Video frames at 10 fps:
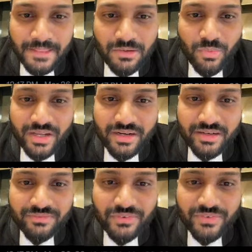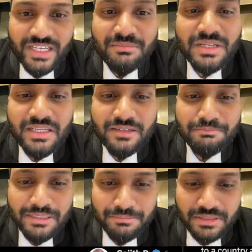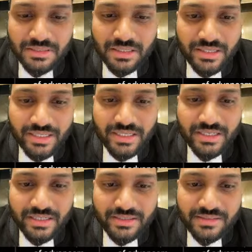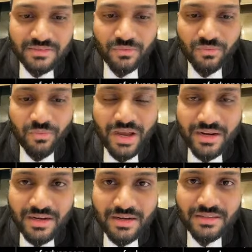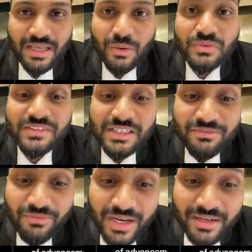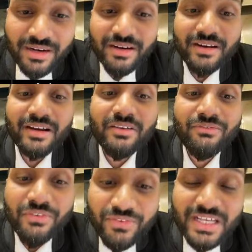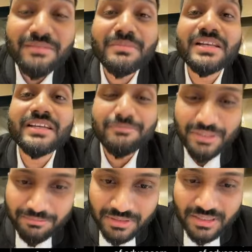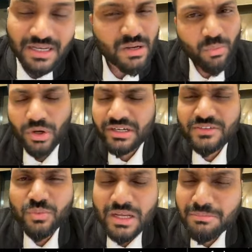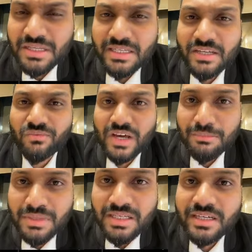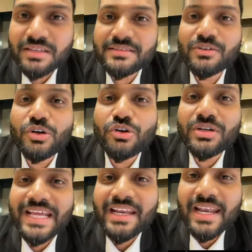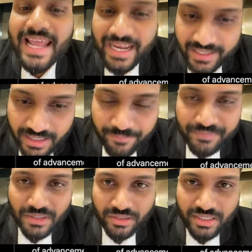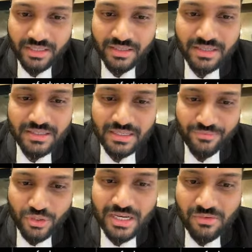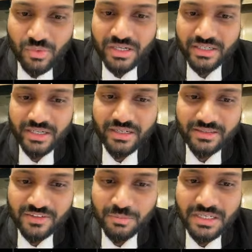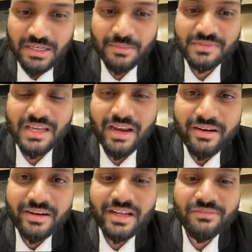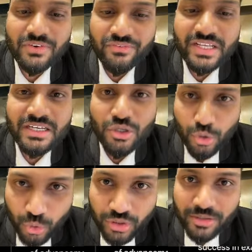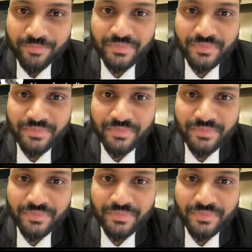115 million people. Here it is 1,150 million people. What is 1 million? 1 million is equal to 10 lakh. Okay. If you convert it, this becomes 115 crore.